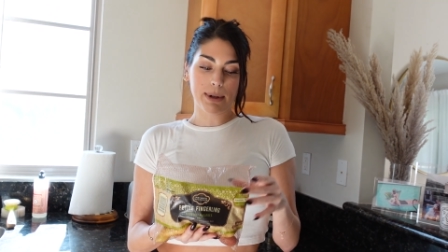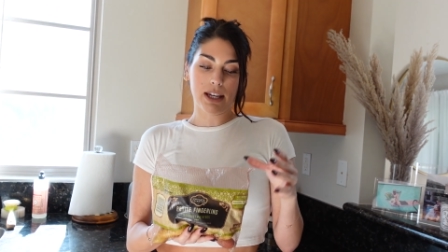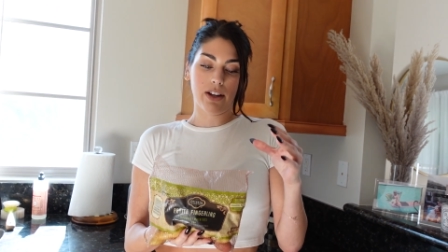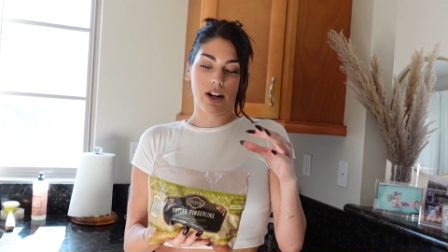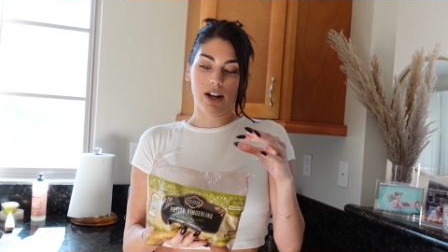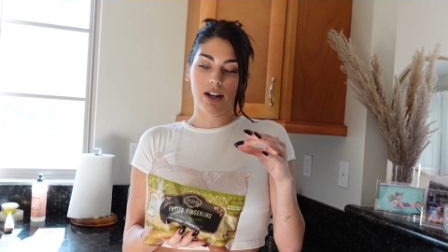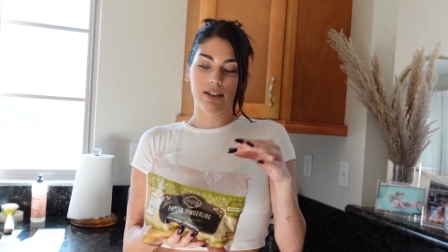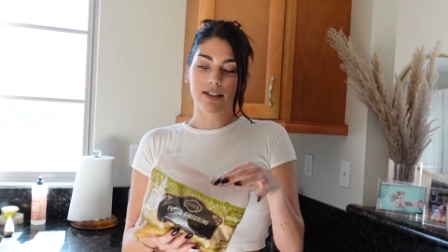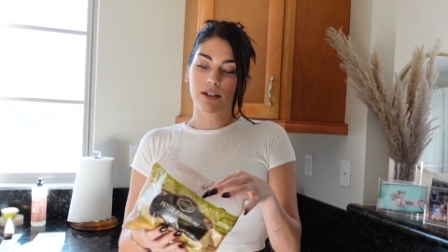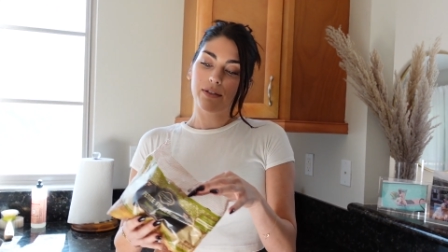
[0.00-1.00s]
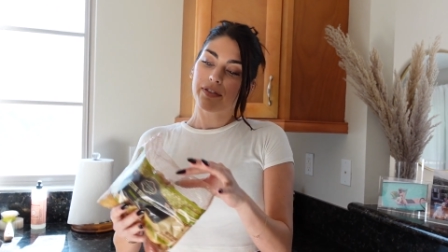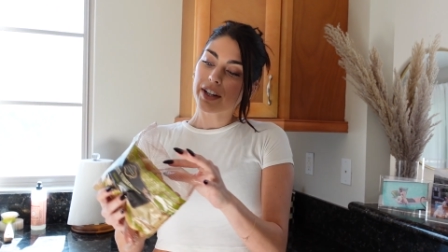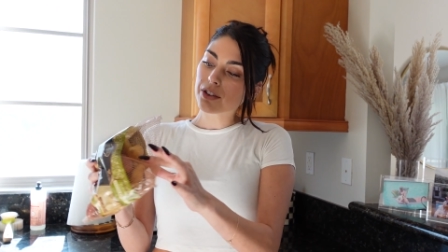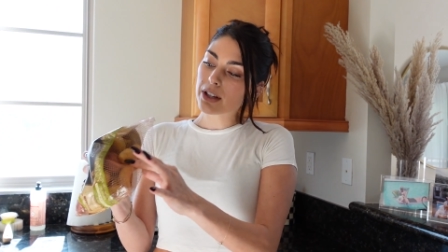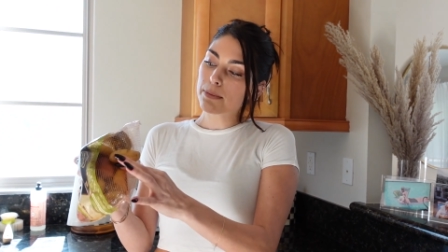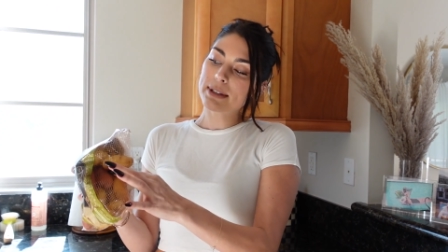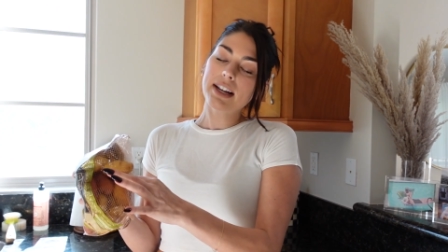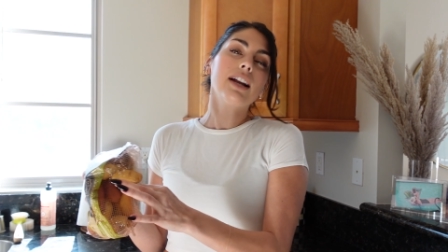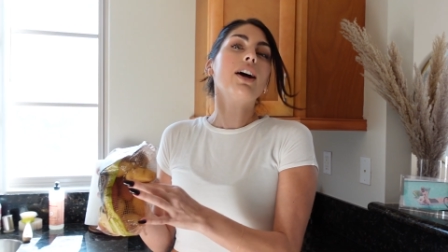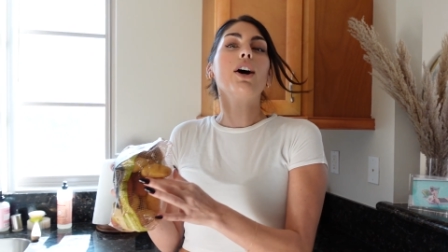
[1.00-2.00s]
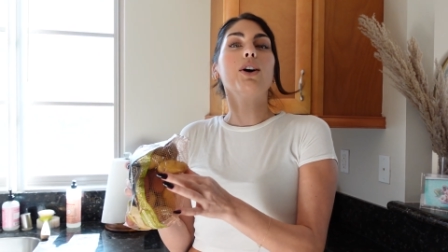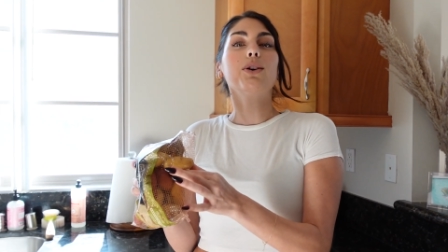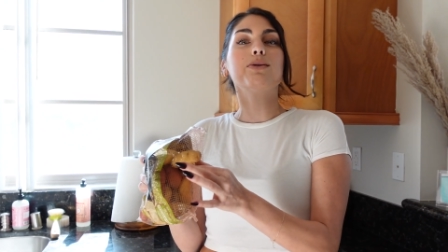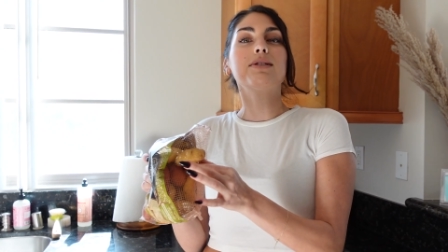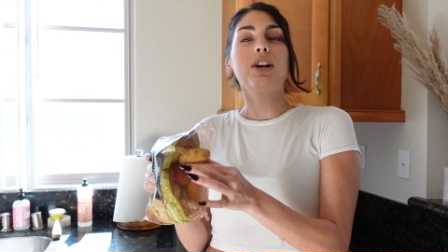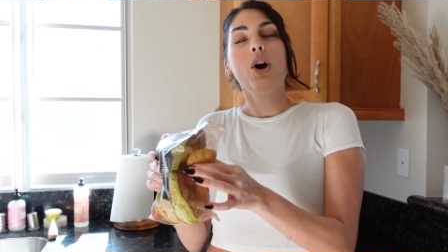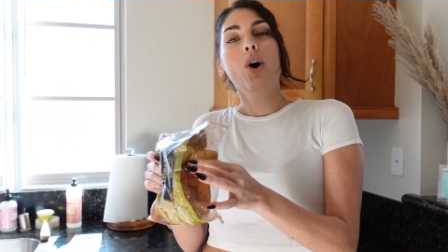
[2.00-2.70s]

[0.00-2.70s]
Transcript: either these little fingerling potatoes,